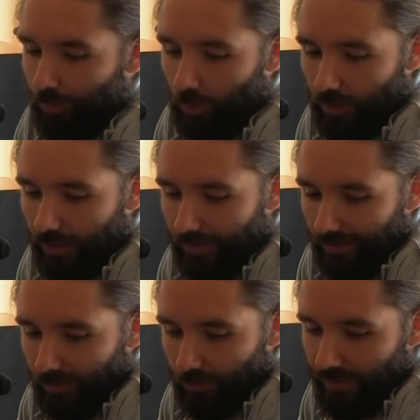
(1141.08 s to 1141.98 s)
important
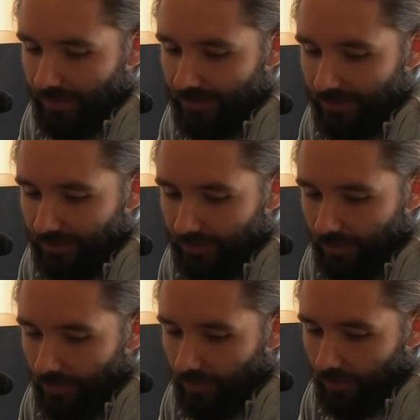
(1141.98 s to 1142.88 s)
things with this is
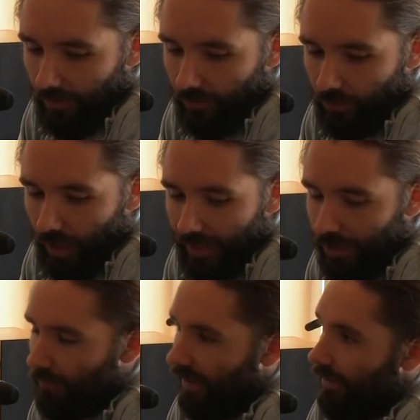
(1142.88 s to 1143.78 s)
the
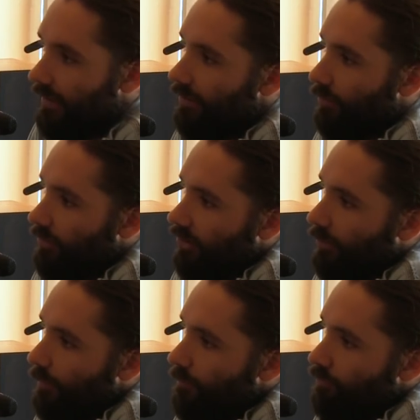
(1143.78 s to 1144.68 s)
tracking mechanisms.
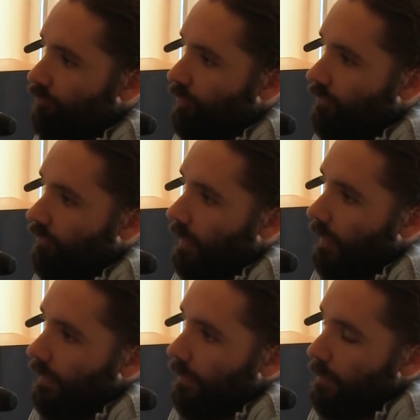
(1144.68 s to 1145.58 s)
Mm.
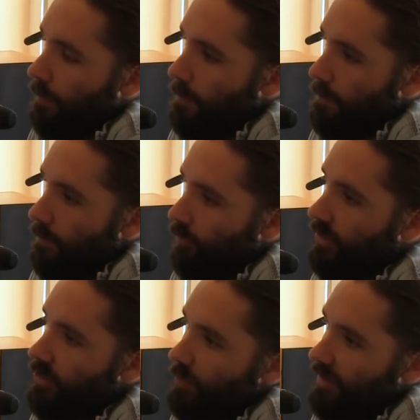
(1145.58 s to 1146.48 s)

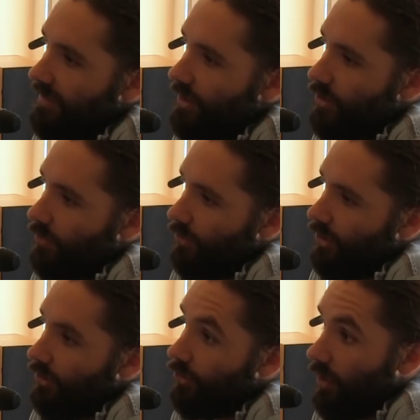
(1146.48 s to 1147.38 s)
Because with digital,
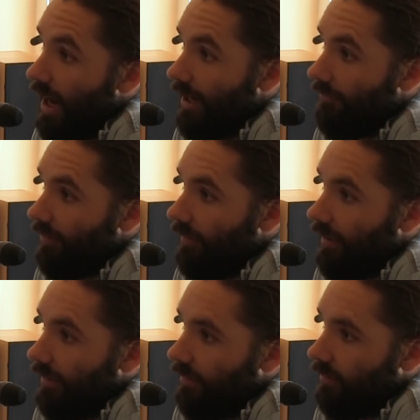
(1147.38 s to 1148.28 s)
you can track
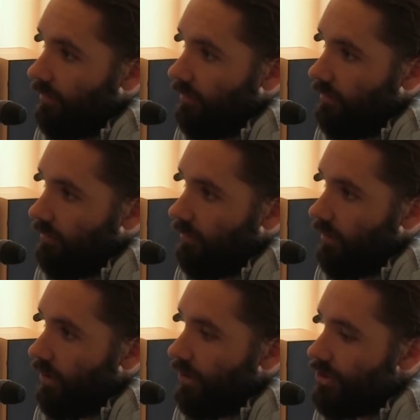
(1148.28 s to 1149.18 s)
everything.
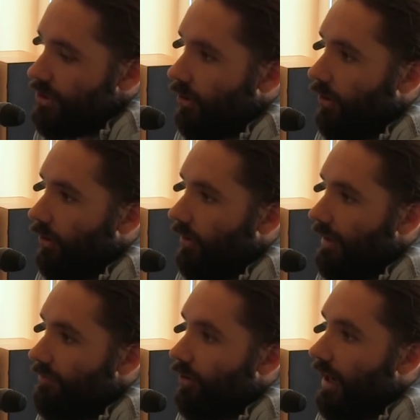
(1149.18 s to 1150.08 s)
Yes. So
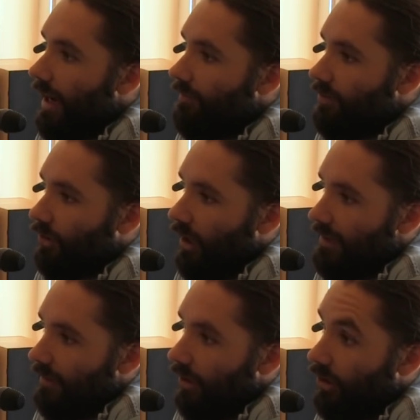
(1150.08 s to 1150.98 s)
if you're an
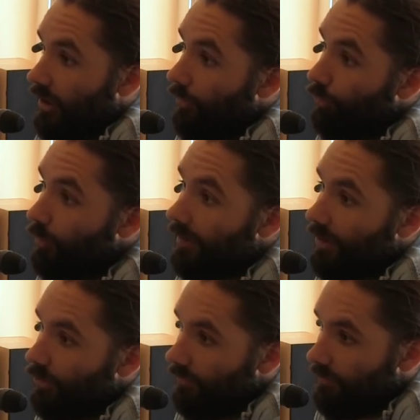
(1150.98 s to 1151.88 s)
advertiser, you can get really
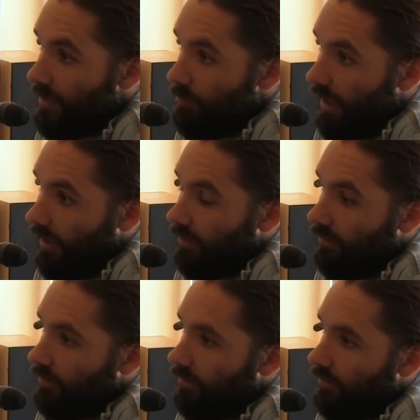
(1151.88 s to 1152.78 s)
good oh, feedback. Oh,
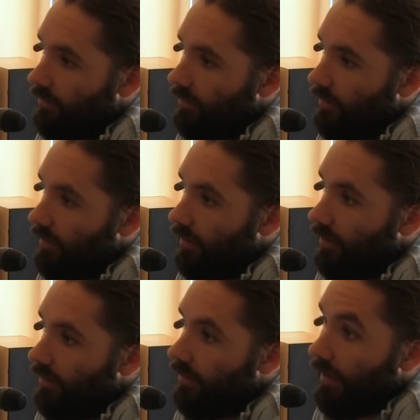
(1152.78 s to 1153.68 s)
more than you'd ever get
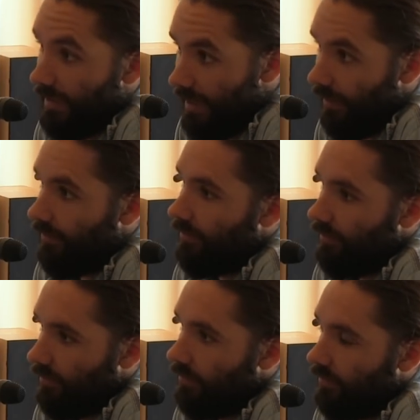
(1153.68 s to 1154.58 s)
before. Yeah.
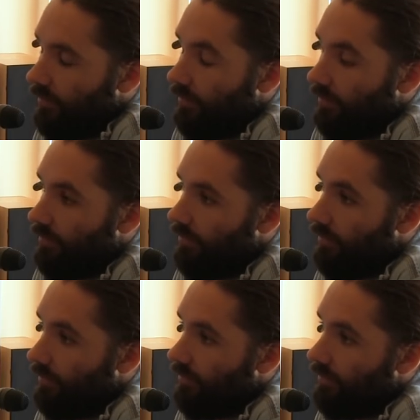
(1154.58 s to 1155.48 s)
Like
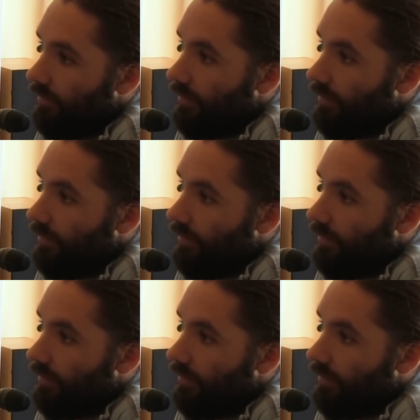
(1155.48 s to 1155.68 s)
pinpoint